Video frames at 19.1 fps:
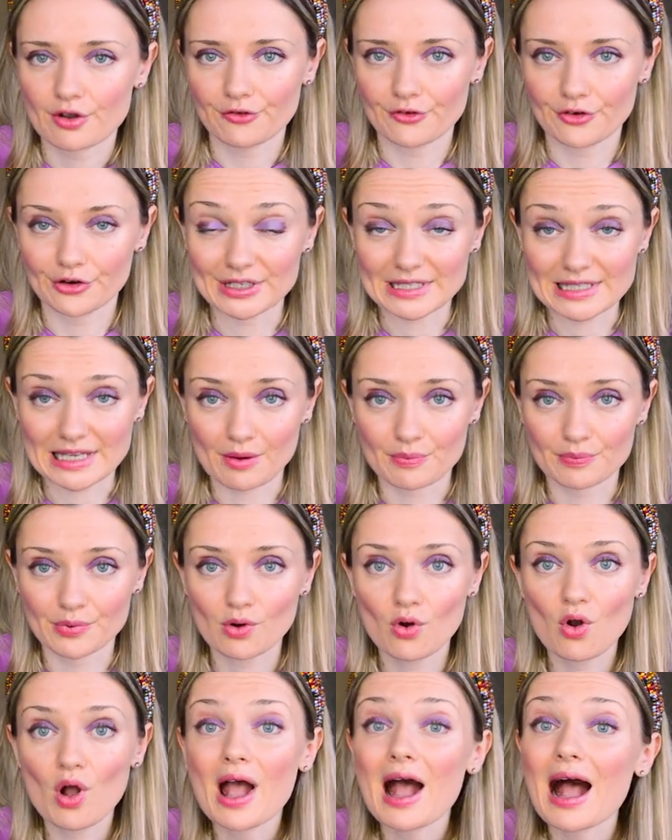For
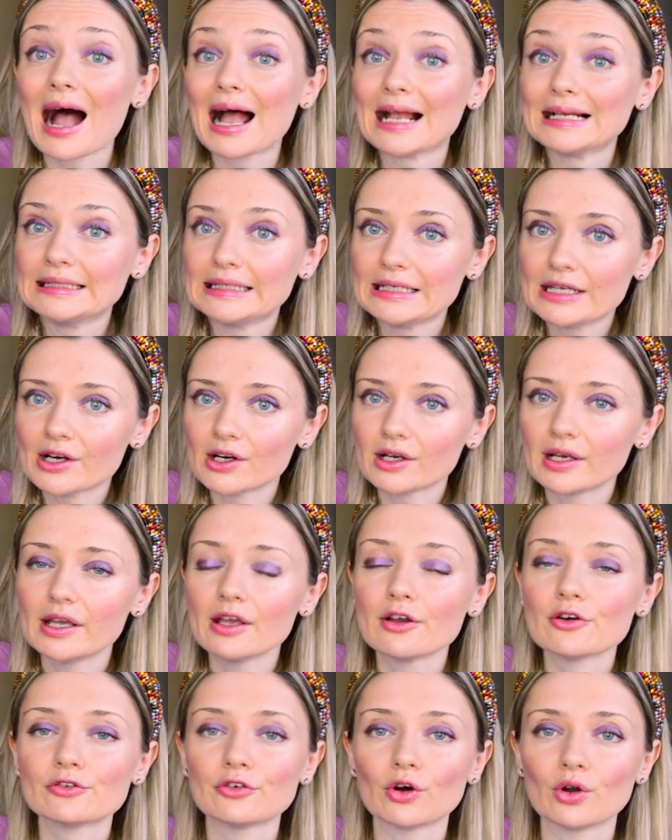example, I
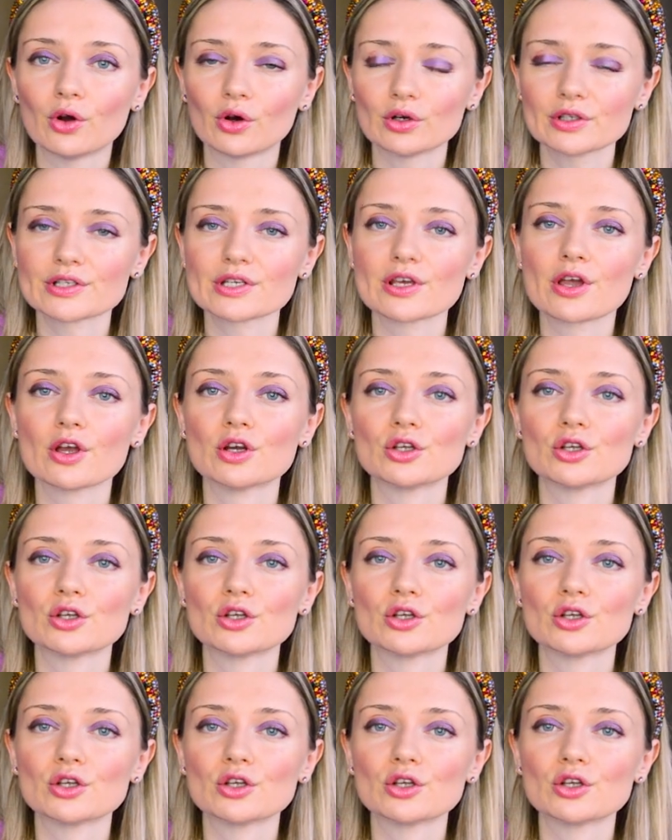nearly forgot